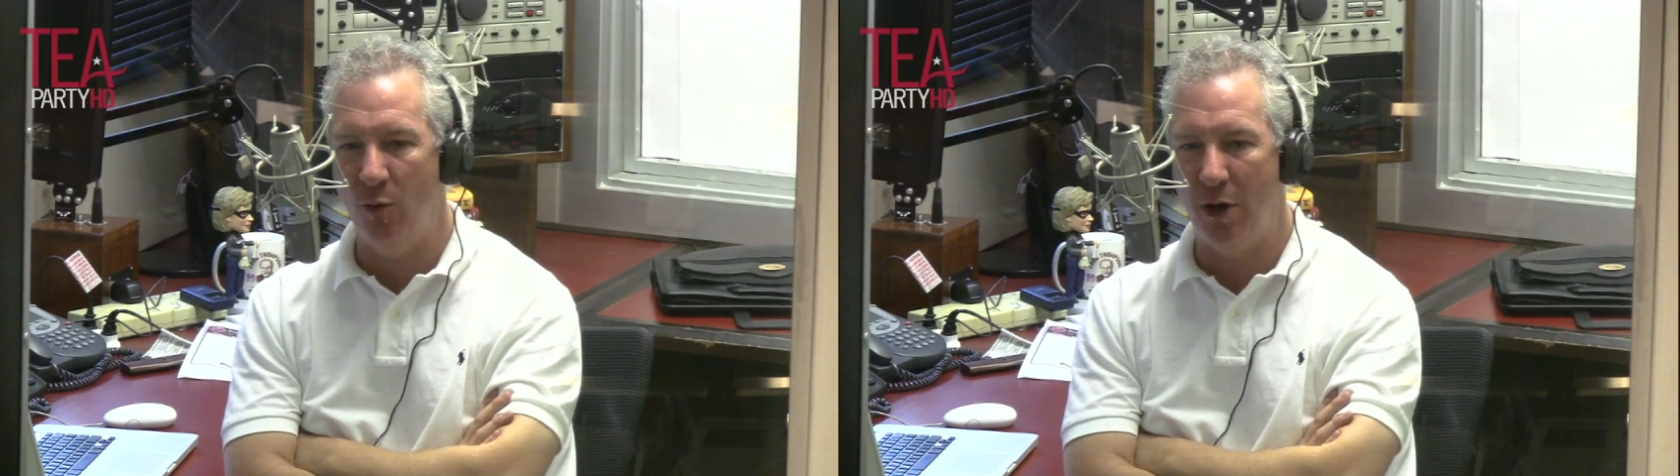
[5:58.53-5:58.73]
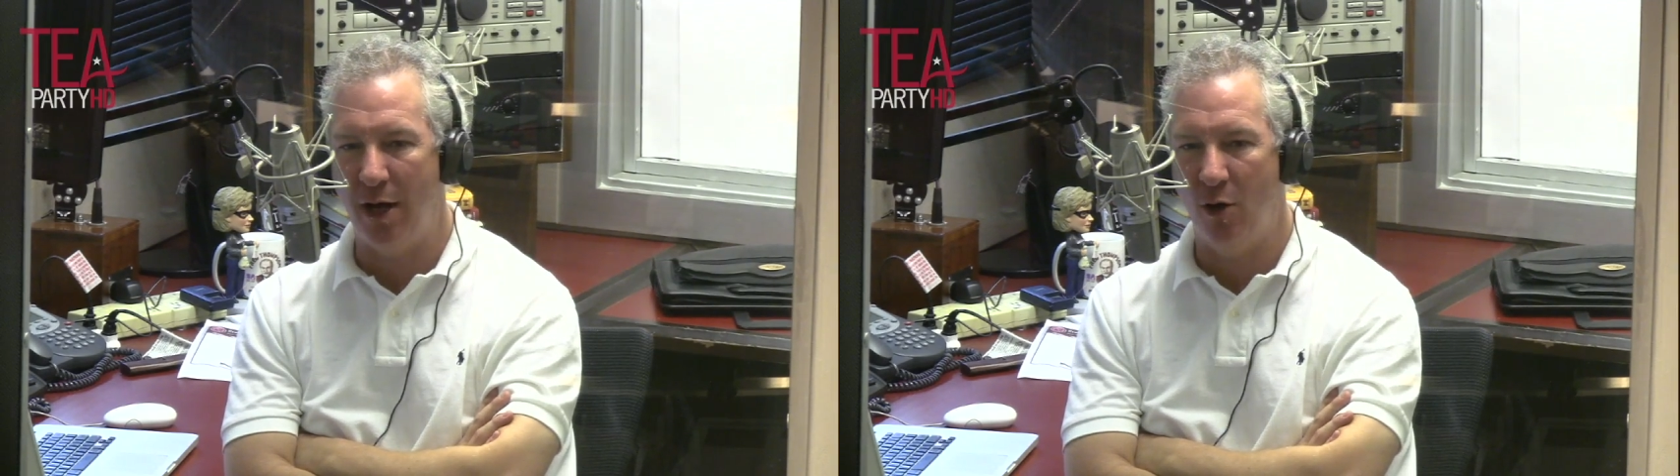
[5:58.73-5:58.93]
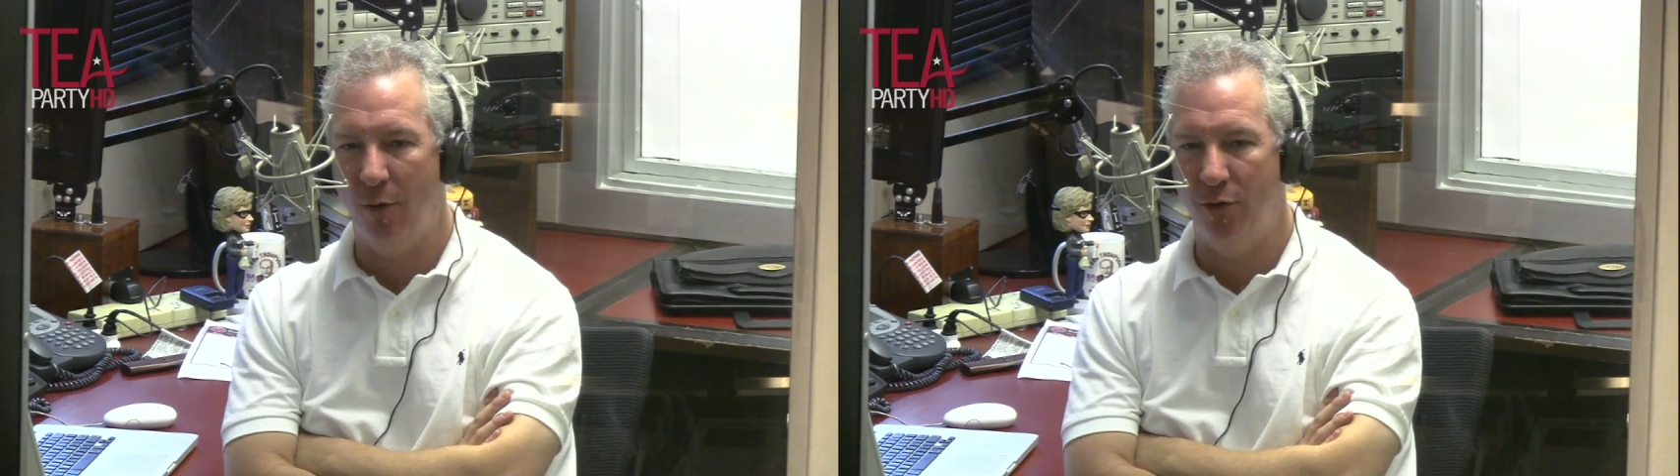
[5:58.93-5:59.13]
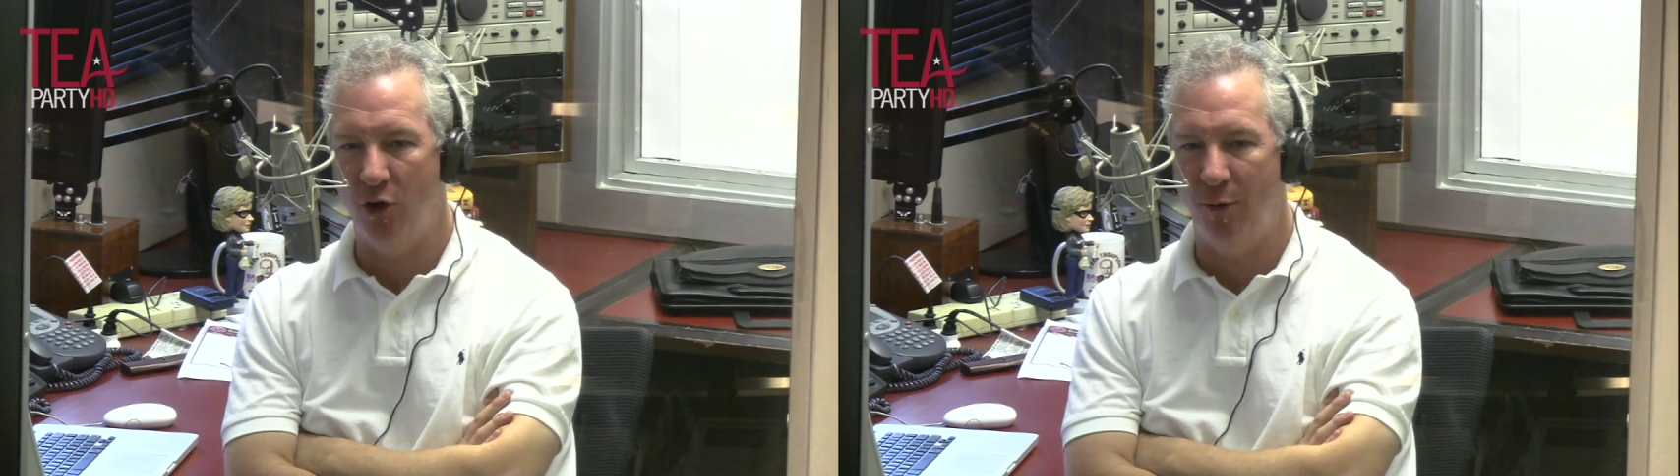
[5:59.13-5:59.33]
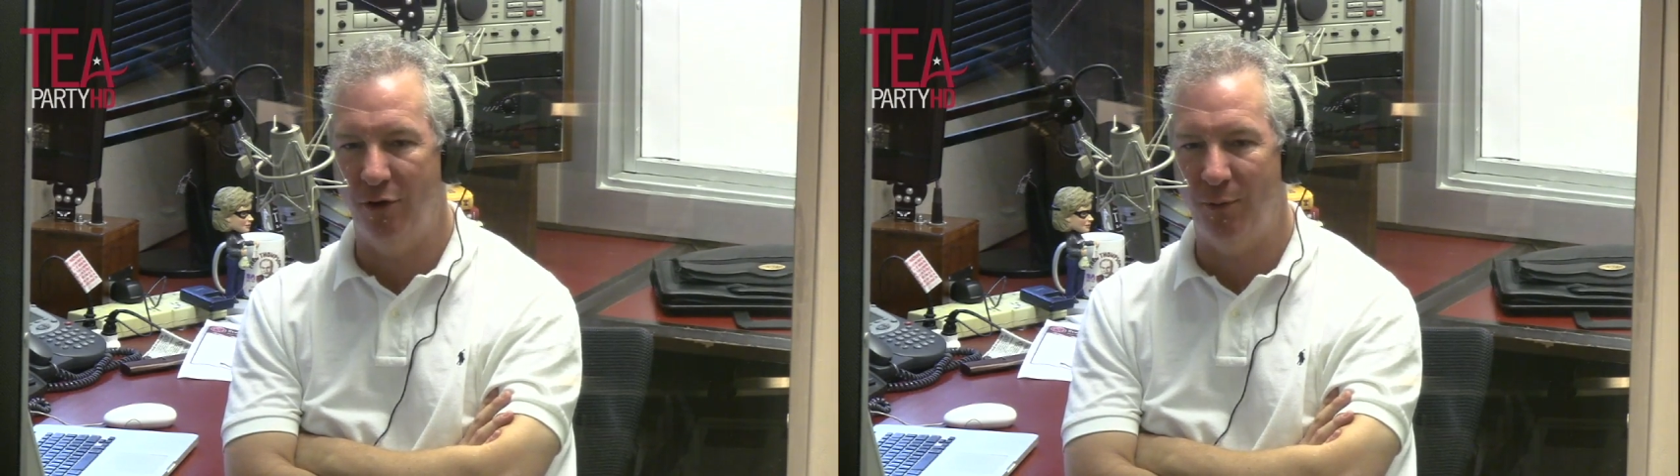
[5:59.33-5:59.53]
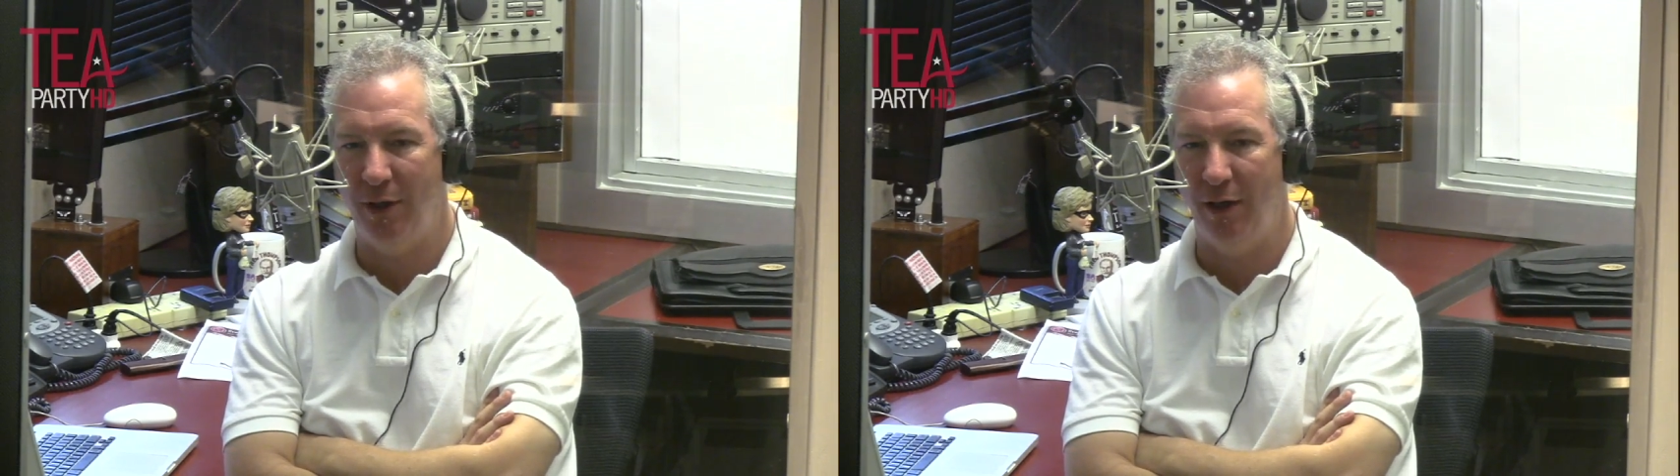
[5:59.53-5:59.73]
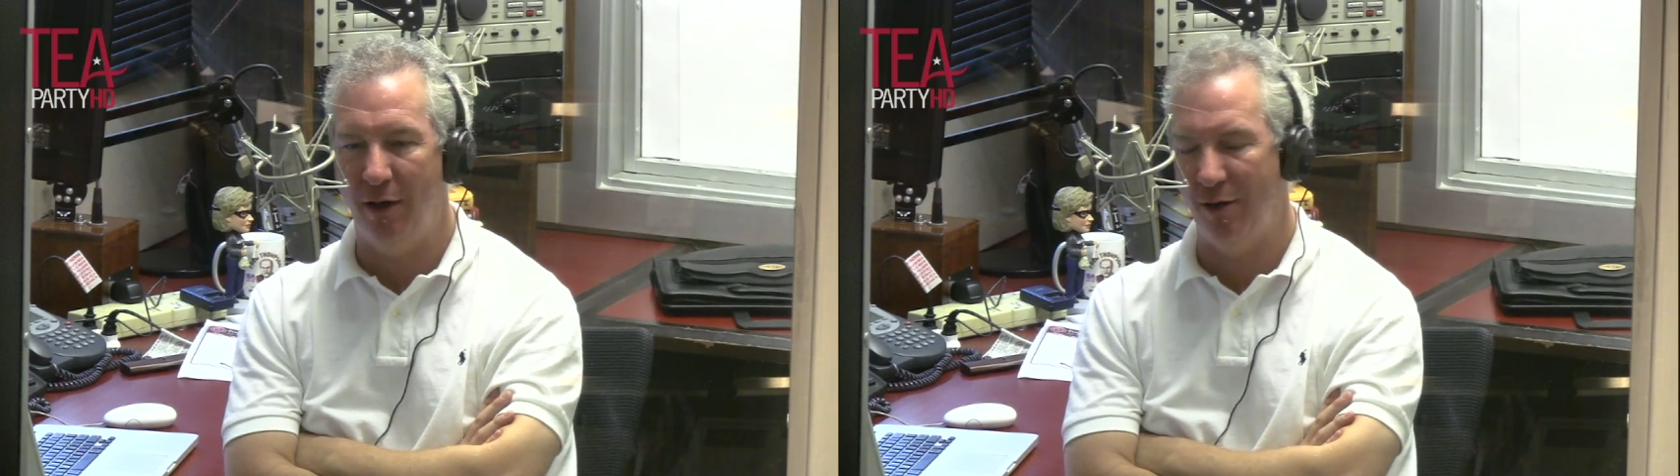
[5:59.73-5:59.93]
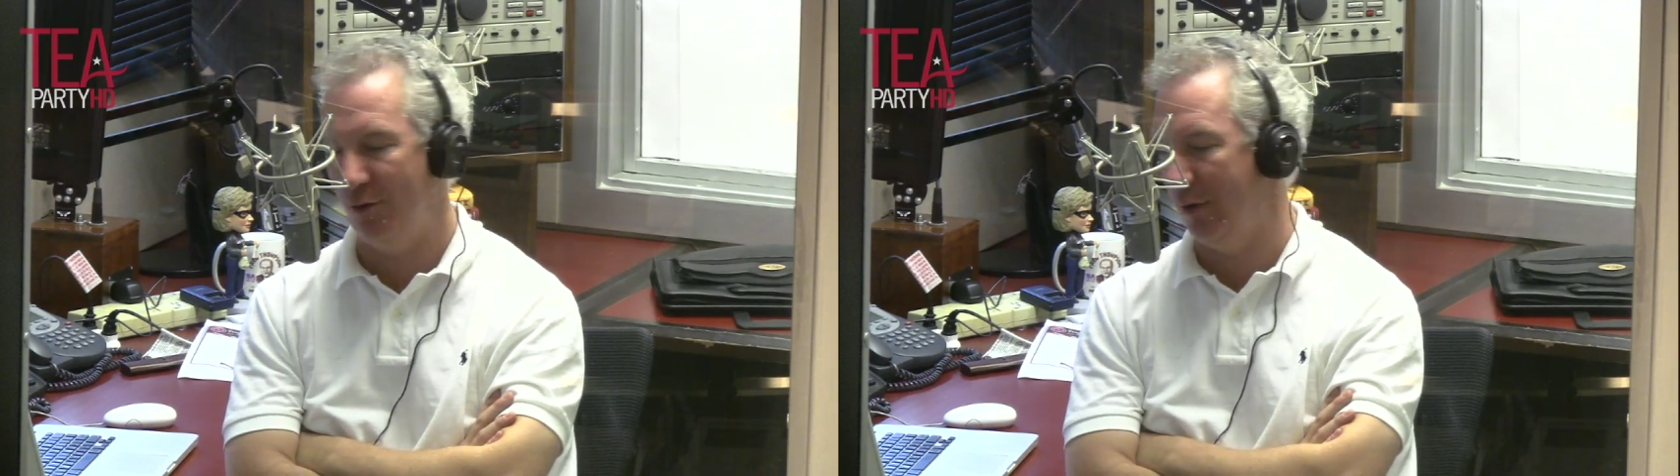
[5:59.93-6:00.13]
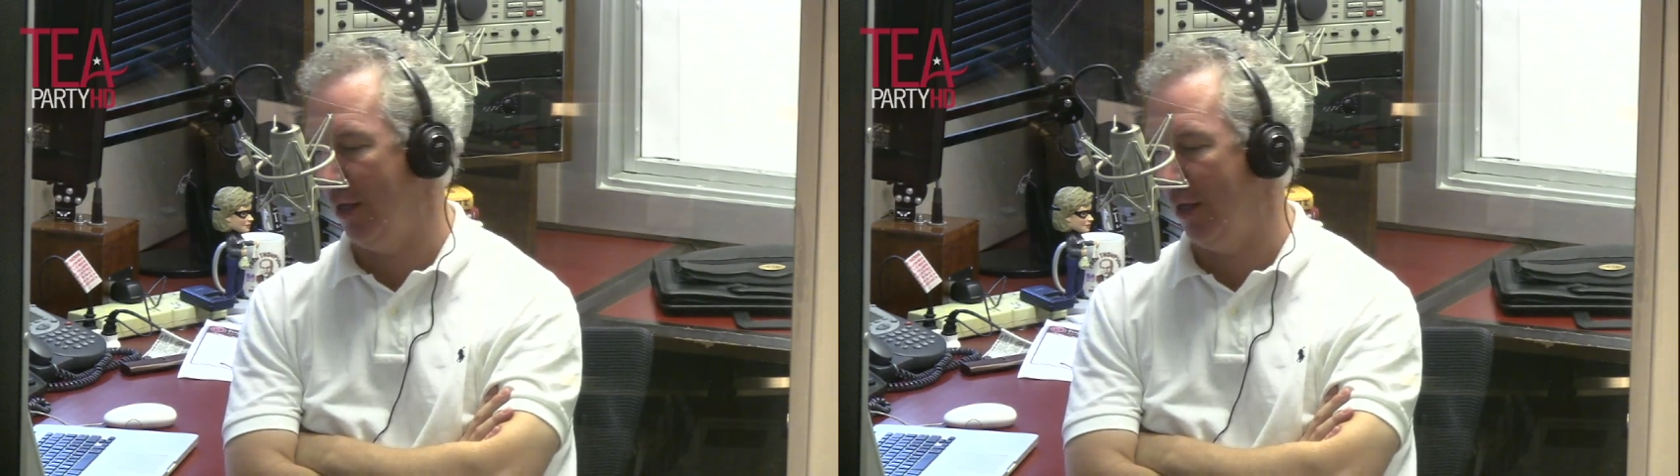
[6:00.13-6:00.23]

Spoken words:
when I go to the German-speaking countries like